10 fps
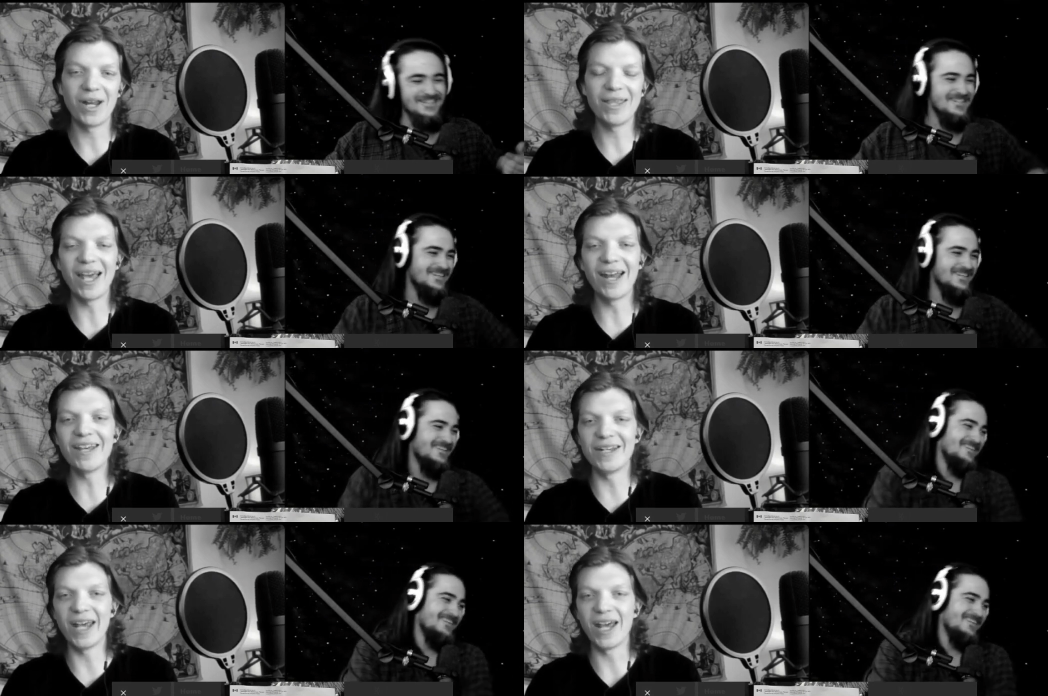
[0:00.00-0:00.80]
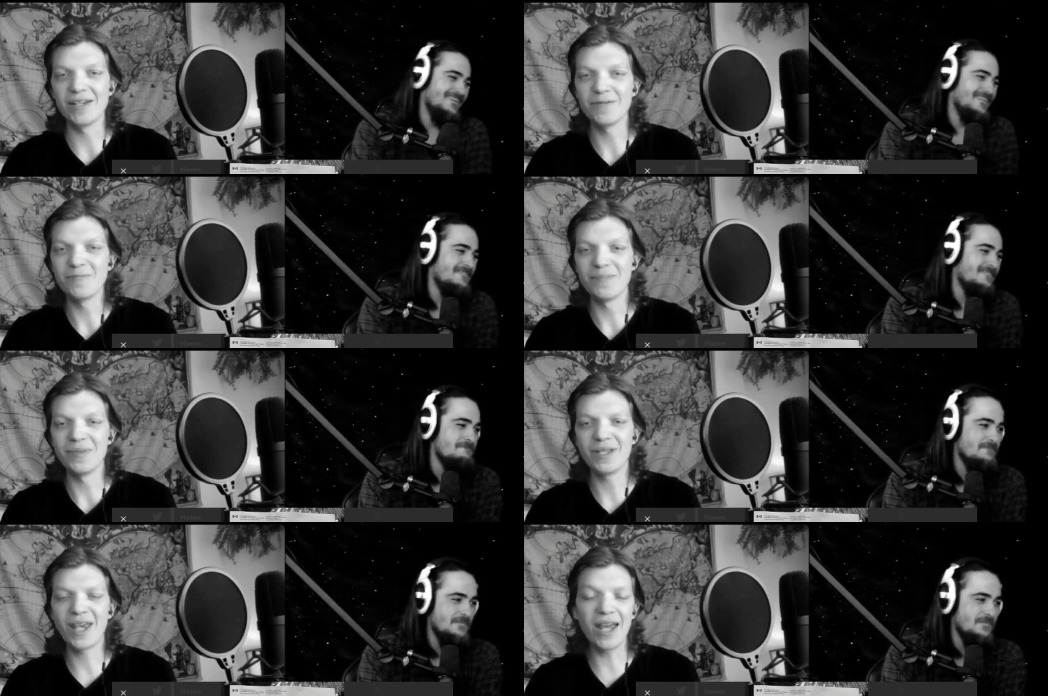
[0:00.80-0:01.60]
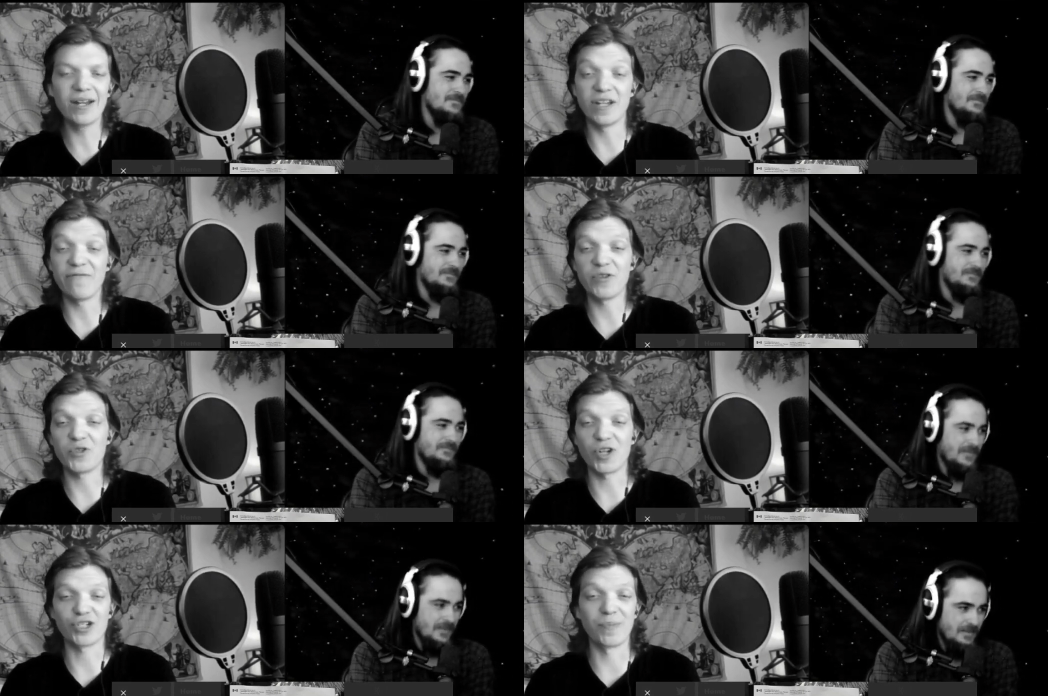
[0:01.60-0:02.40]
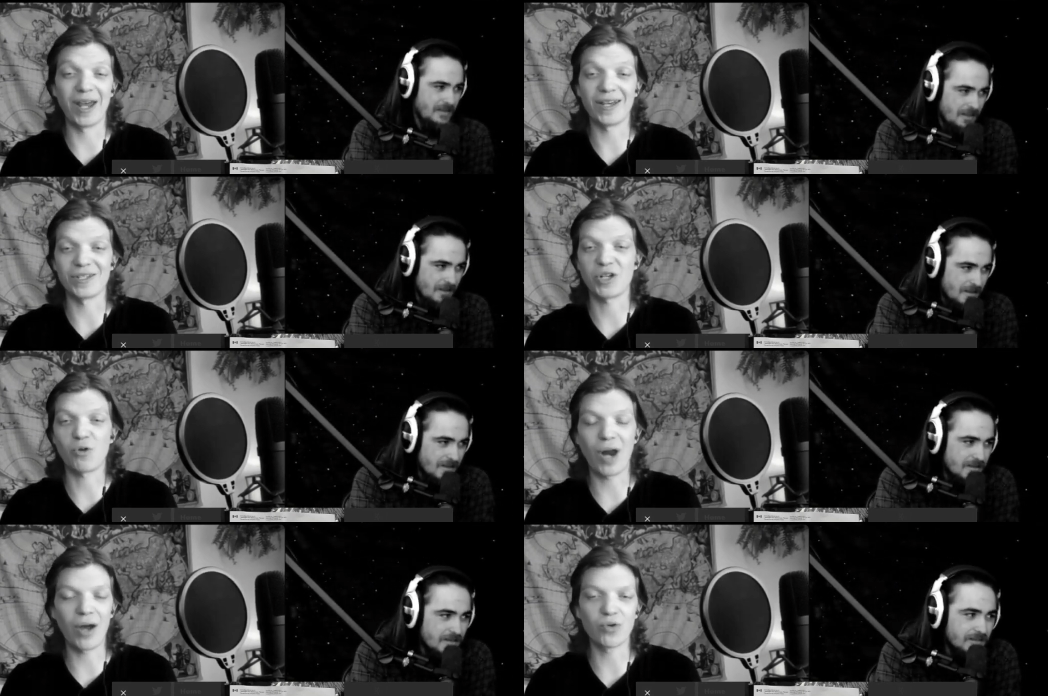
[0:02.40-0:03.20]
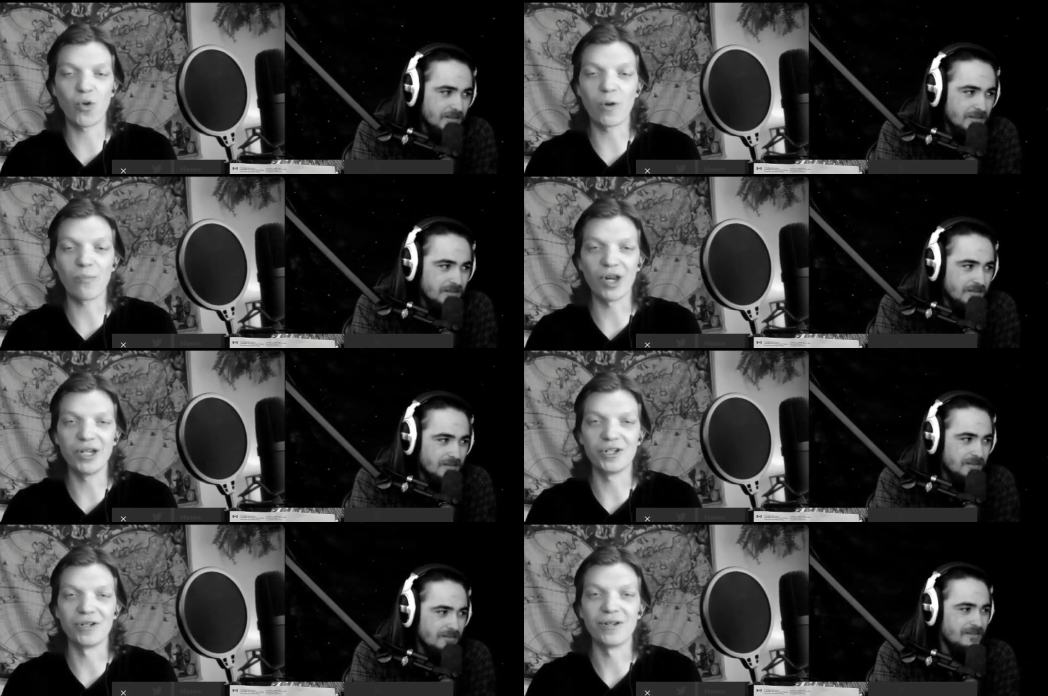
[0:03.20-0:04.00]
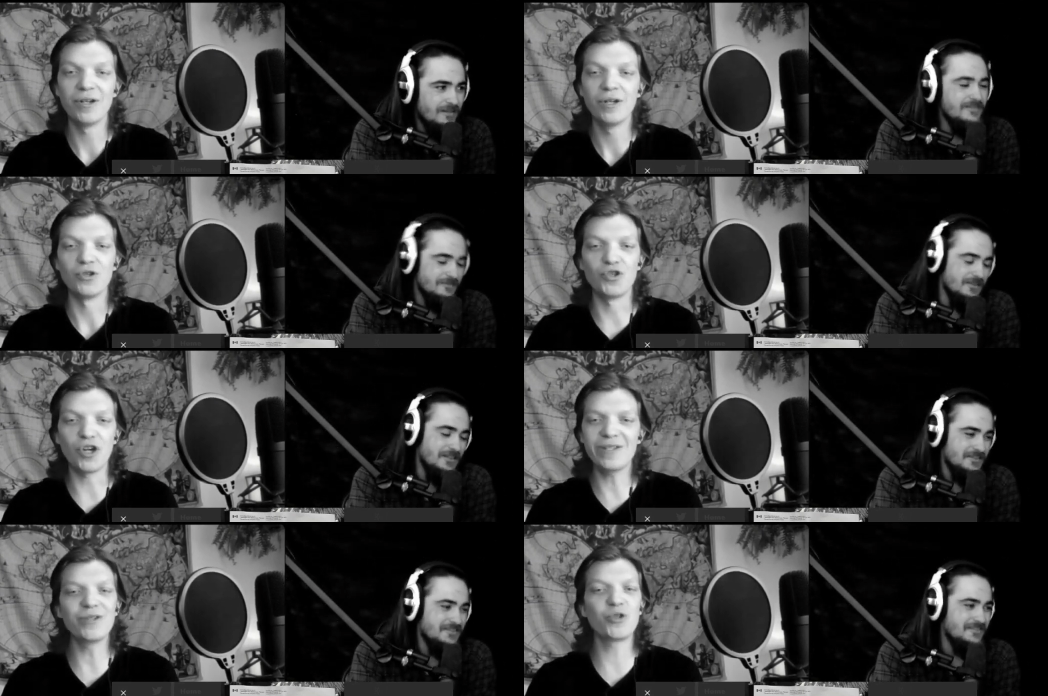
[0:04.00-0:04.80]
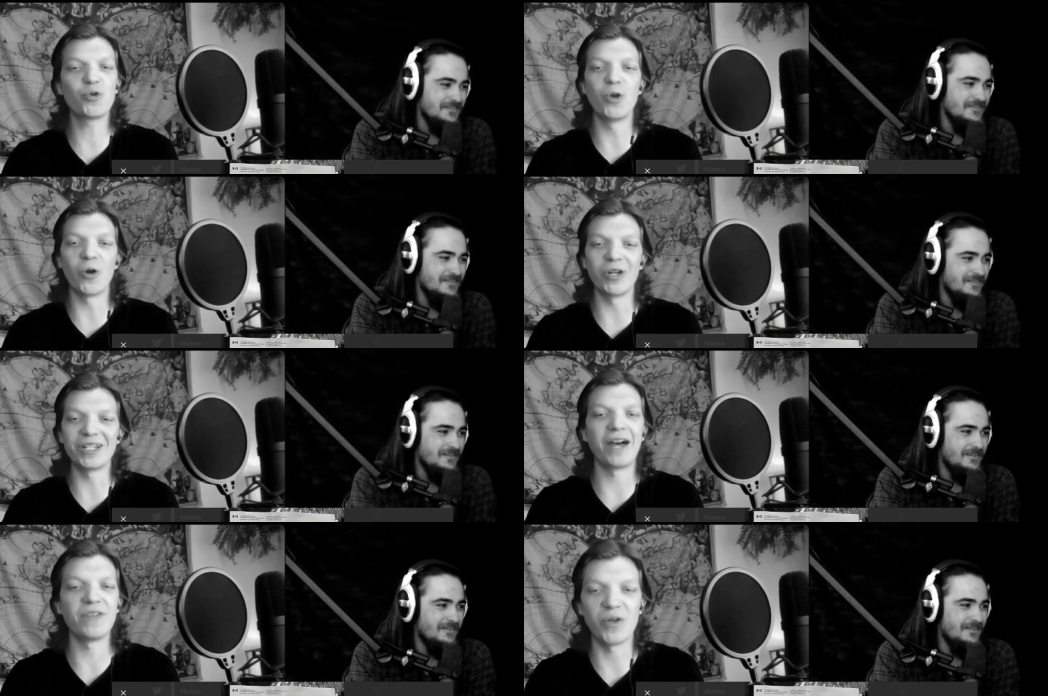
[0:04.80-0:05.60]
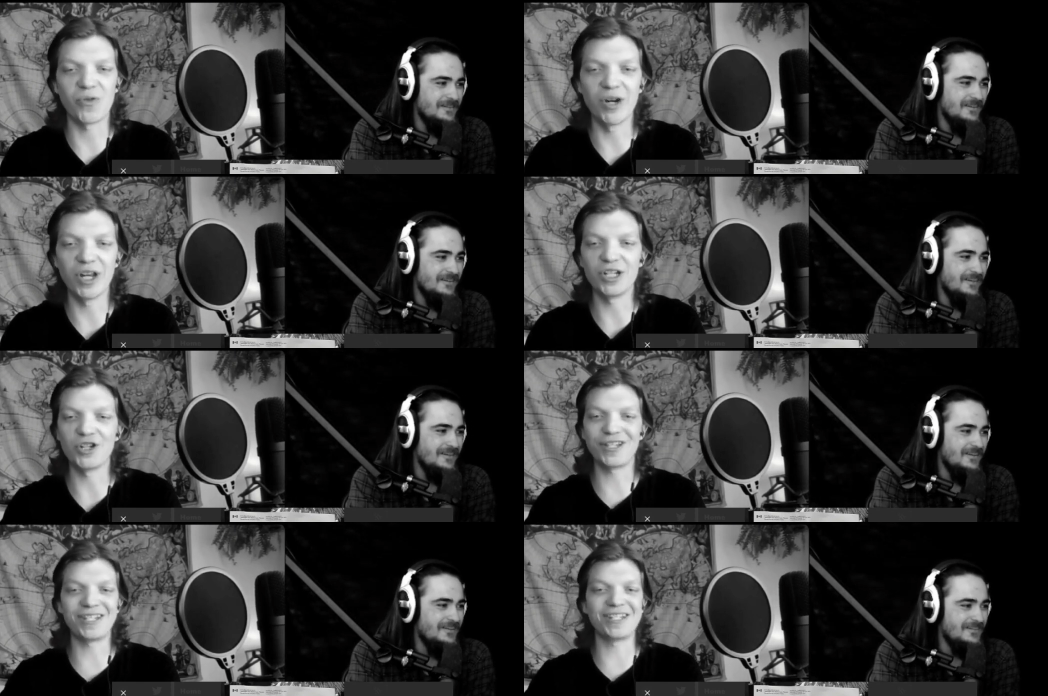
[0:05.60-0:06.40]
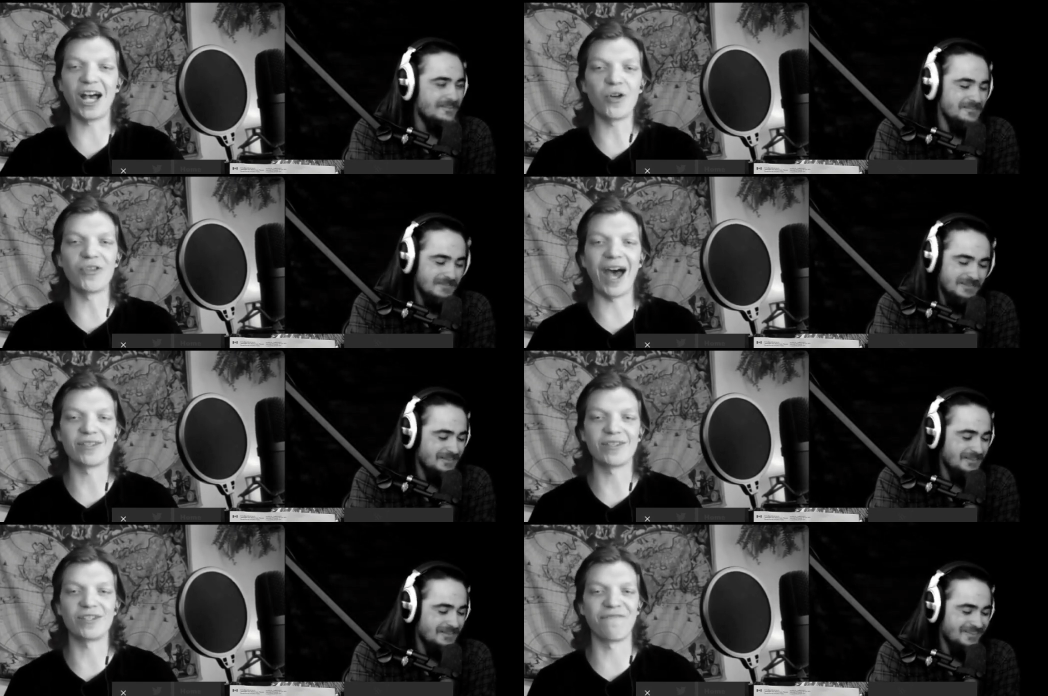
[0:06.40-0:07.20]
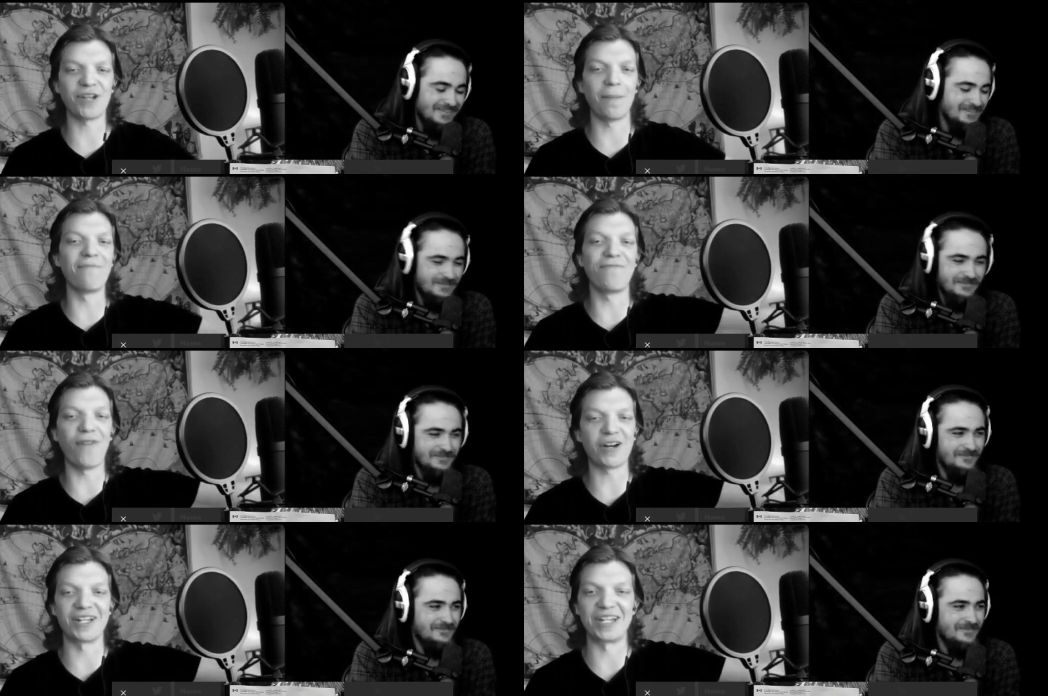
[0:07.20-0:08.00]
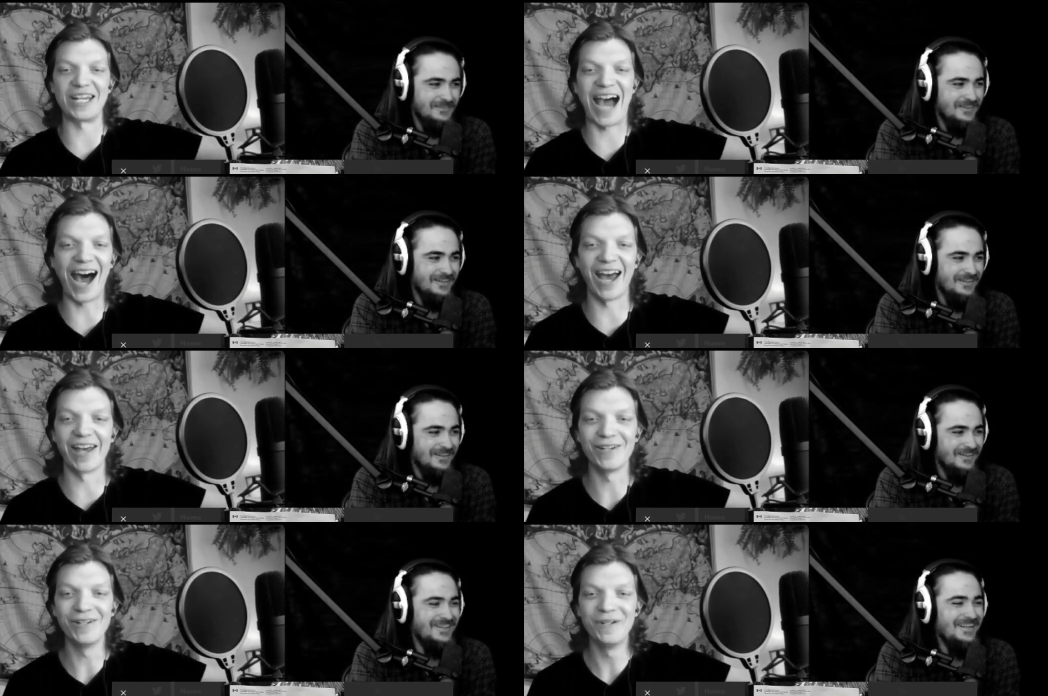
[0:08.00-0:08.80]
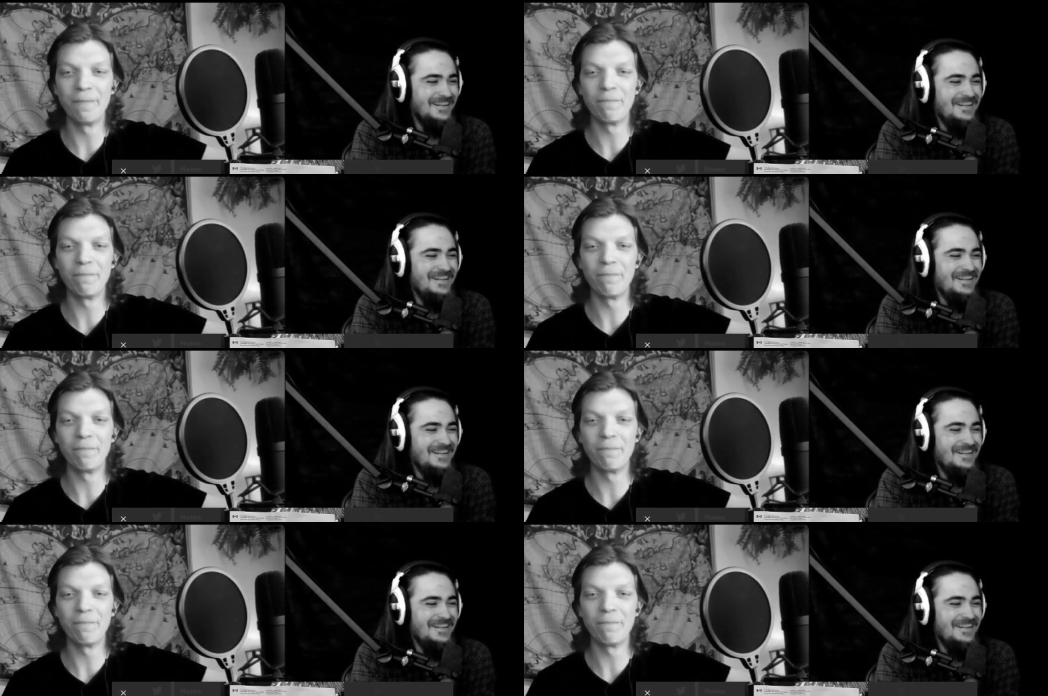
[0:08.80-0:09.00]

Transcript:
Speaker 1: But at the end of the day, Canada's Infrastructure Bank is a crown corporation. Yeah. Justin Trudeau doesn't have the authority to just sell that to some fucking guy.